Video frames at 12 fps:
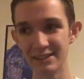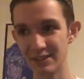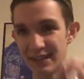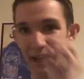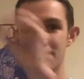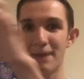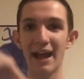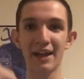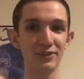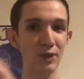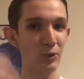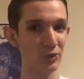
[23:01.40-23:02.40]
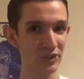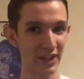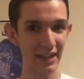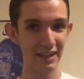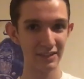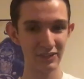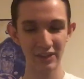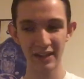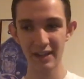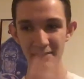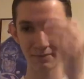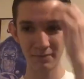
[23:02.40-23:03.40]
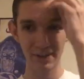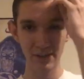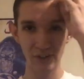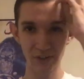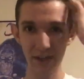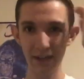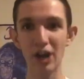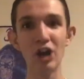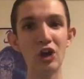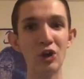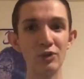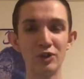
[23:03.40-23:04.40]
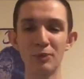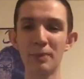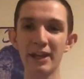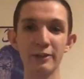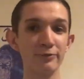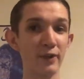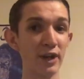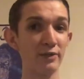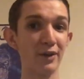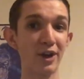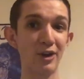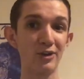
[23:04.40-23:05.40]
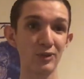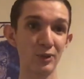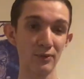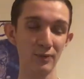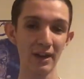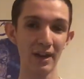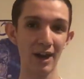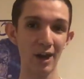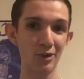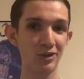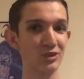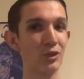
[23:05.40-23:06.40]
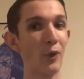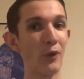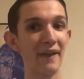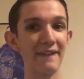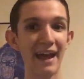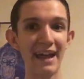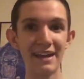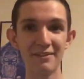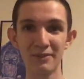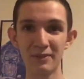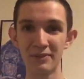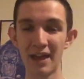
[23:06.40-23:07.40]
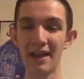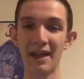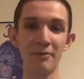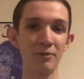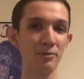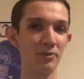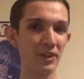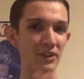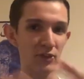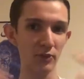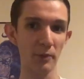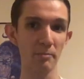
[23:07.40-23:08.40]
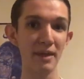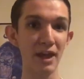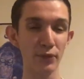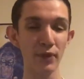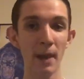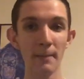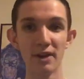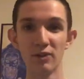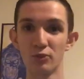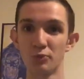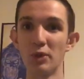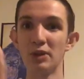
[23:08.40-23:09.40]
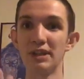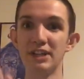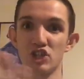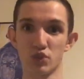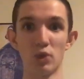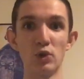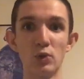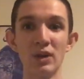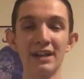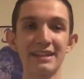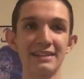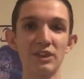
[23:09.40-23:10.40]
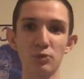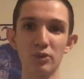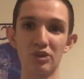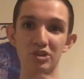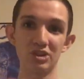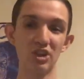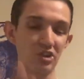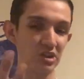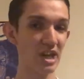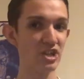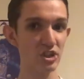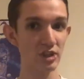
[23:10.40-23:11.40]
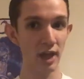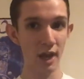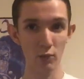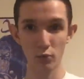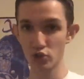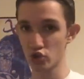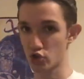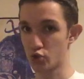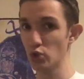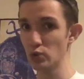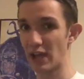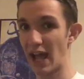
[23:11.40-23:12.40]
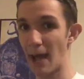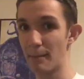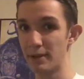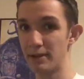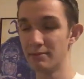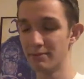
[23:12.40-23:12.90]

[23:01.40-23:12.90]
to get back at those kids because they're like, oh, you're making fun of our story, and that everyone thinks is a myth, but it was really true, that this legend was true to happen.